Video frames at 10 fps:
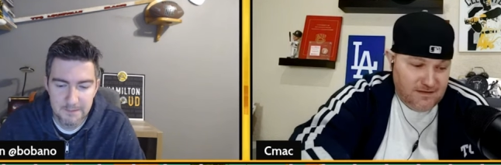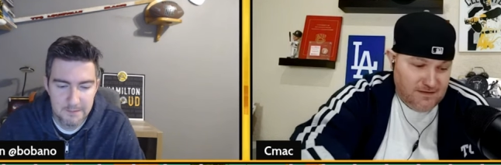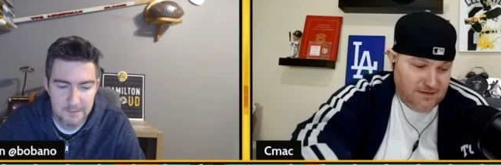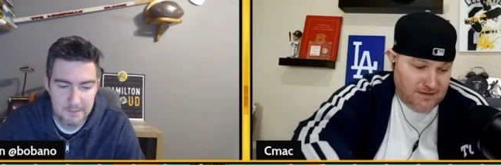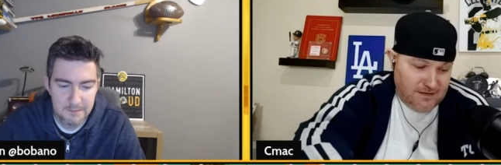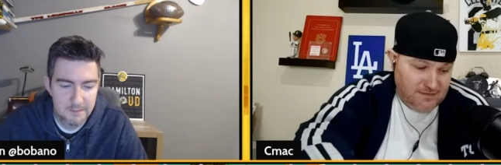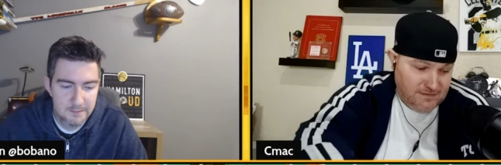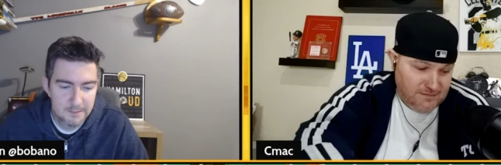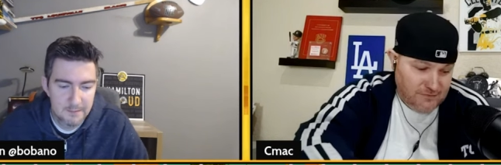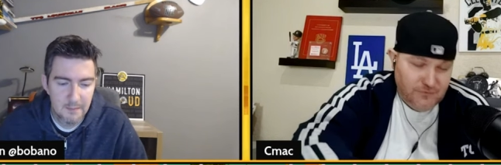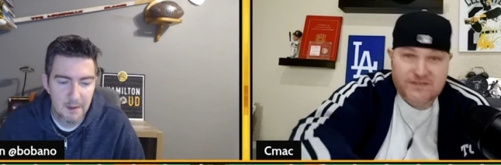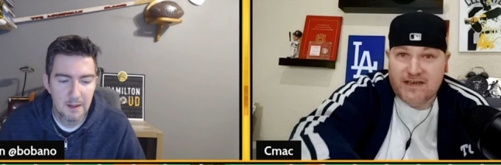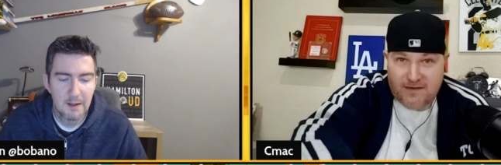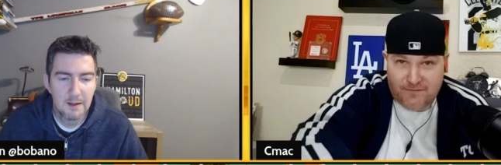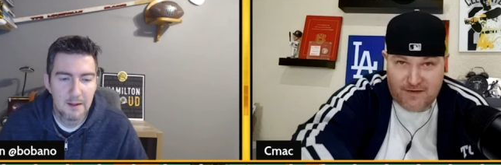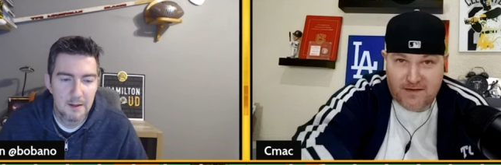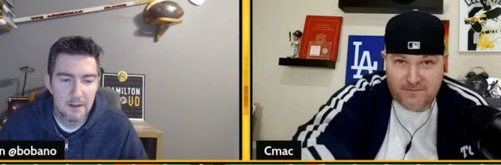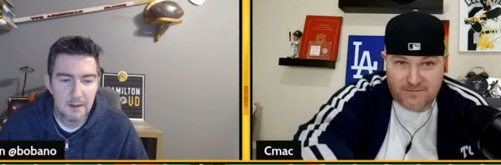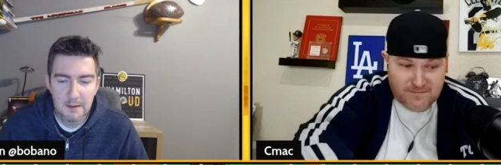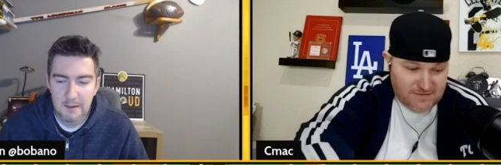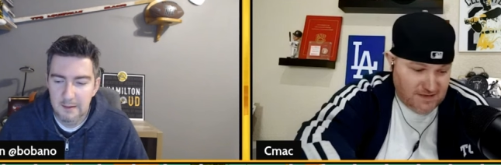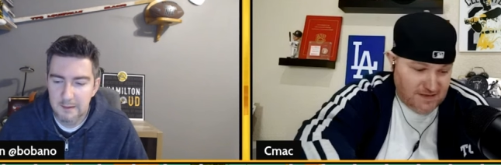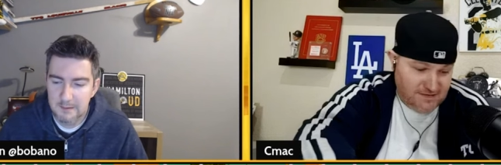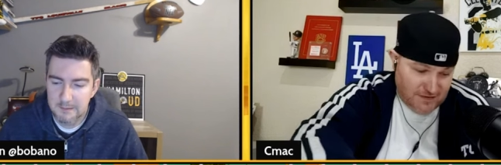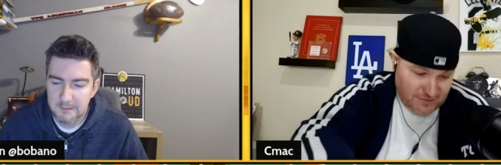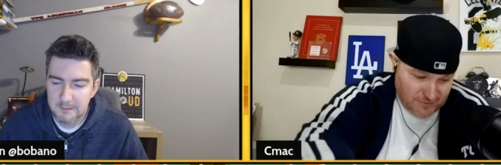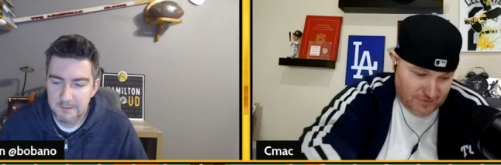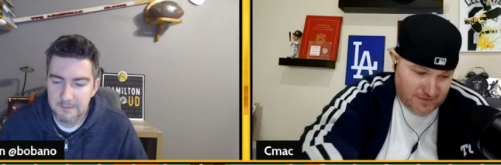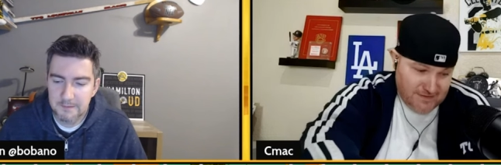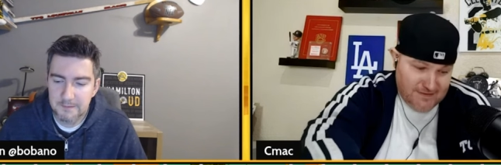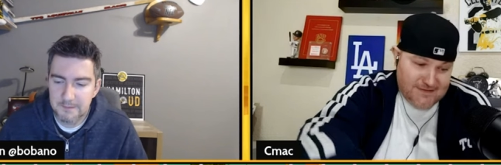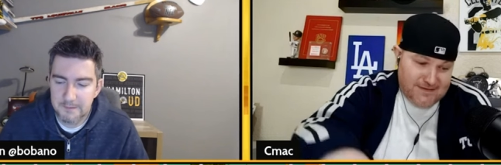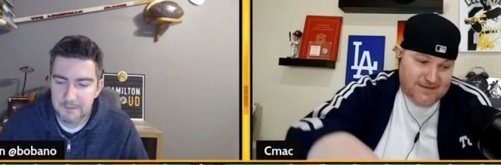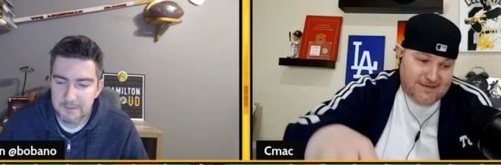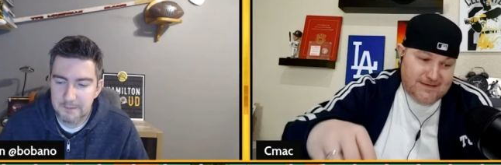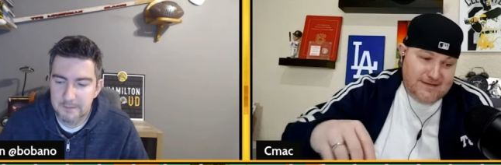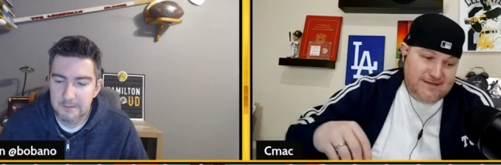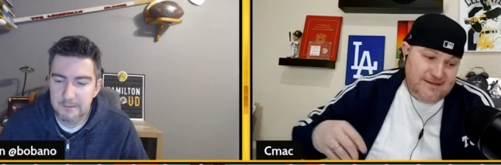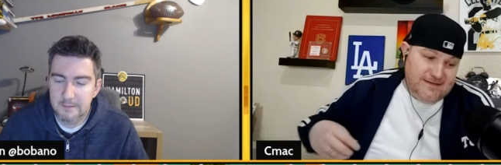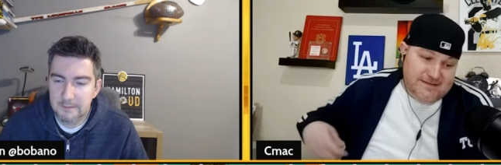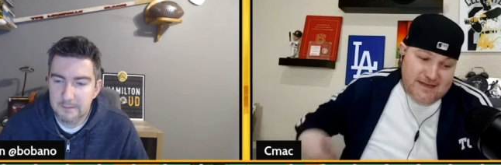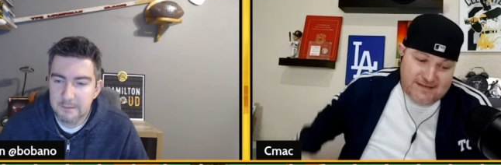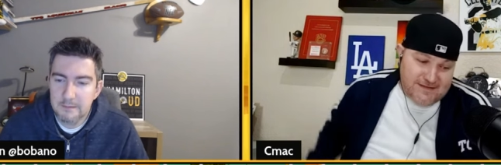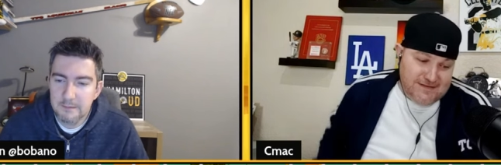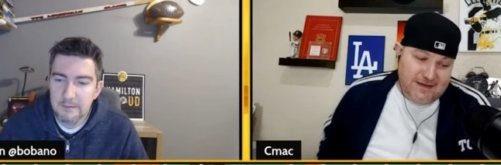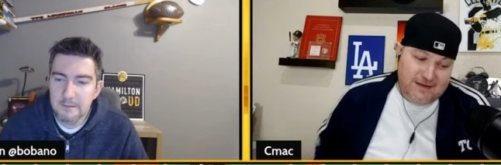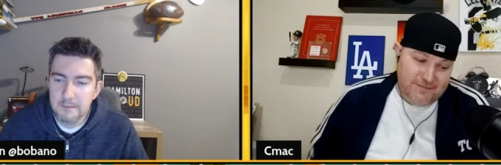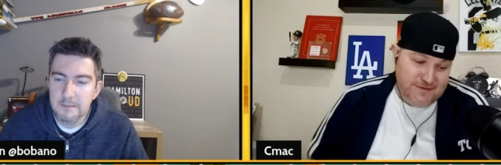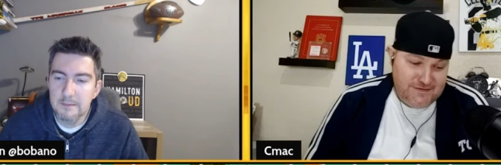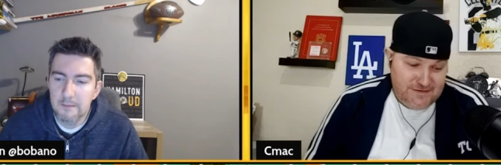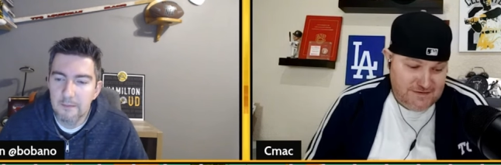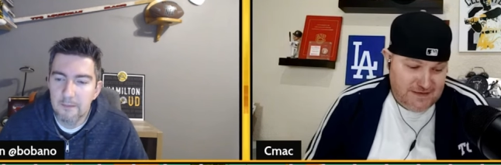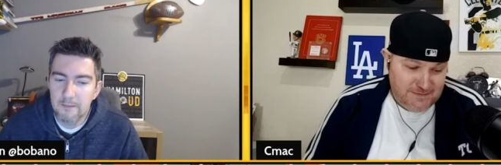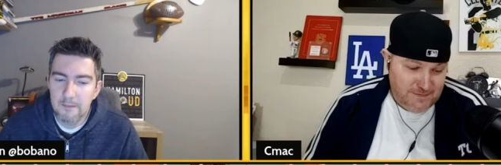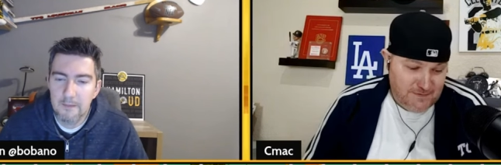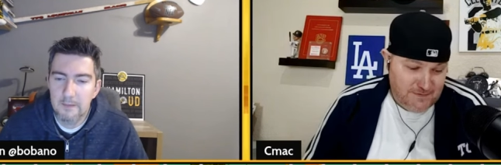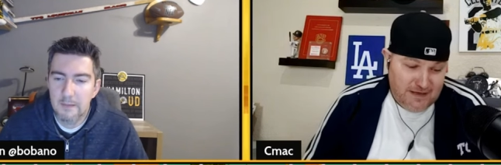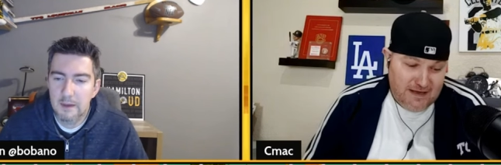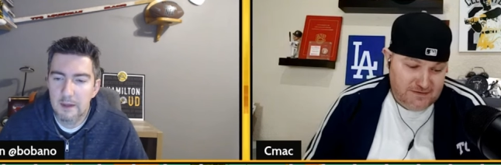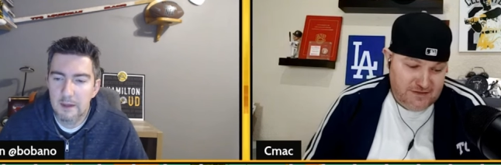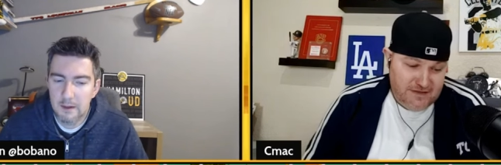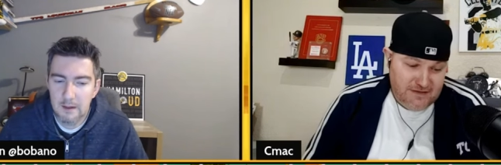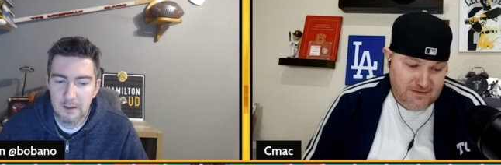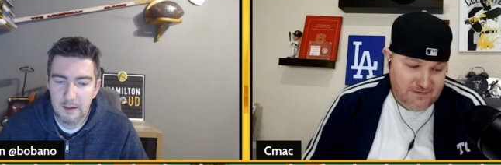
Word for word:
Speaker 1: uh, UCF game stays under. Texas offense just has been flashy.